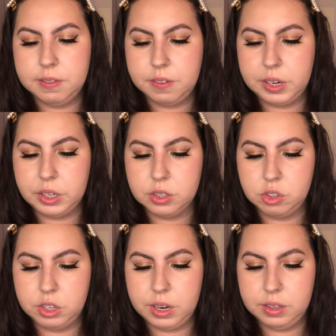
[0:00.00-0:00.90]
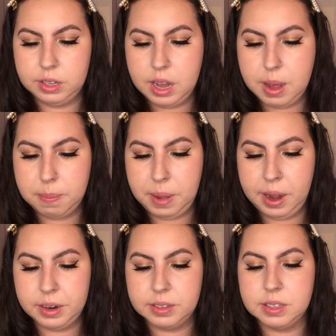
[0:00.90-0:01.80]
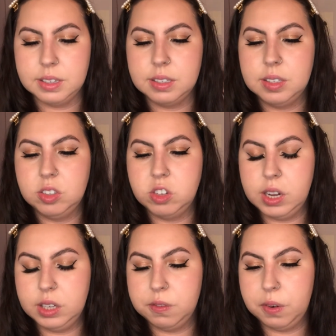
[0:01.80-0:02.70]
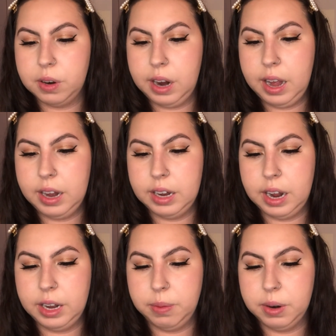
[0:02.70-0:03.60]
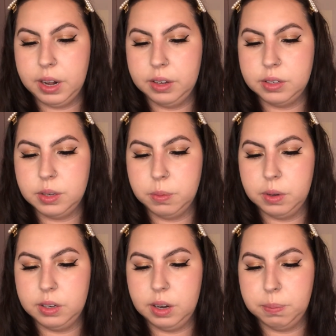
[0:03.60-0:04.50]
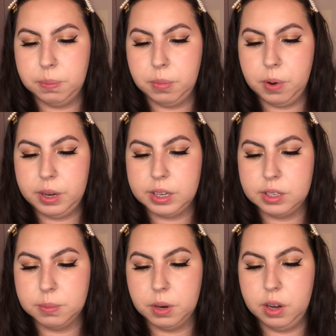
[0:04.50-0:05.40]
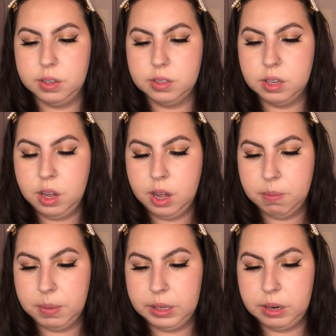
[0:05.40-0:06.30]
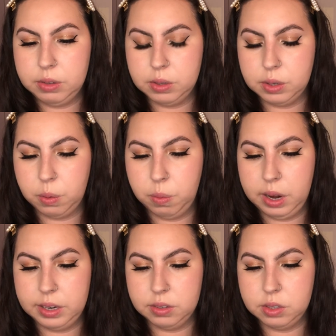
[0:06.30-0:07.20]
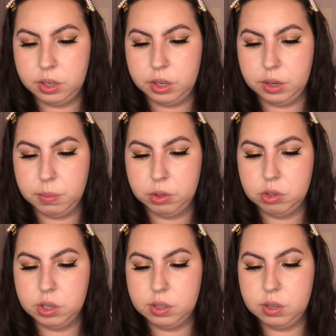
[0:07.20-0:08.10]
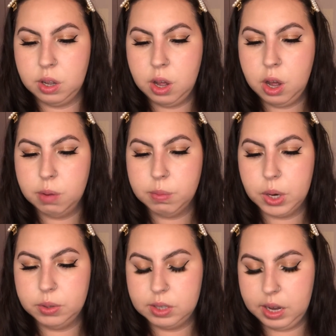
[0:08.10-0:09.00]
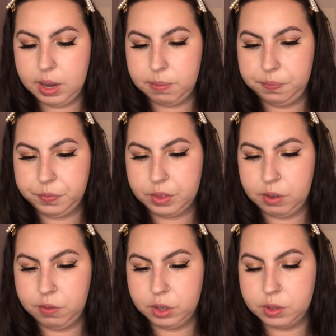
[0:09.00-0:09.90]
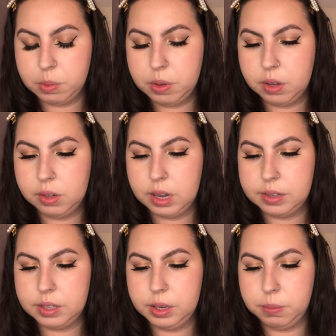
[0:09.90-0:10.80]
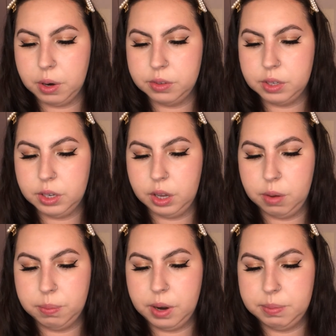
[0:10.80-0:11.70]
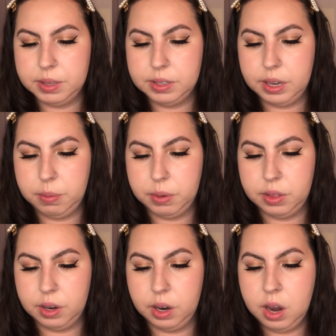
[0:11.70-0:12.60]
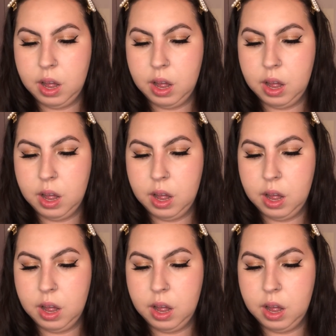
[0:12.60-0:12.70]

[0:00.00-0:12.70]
fingers, gently pat to cheeks, forehead, and anywhere else you want a kiss of bronze. Blend out using wide circular motions. Pro tip: for smooth, long-lasting bronzer glow, prep the skin with our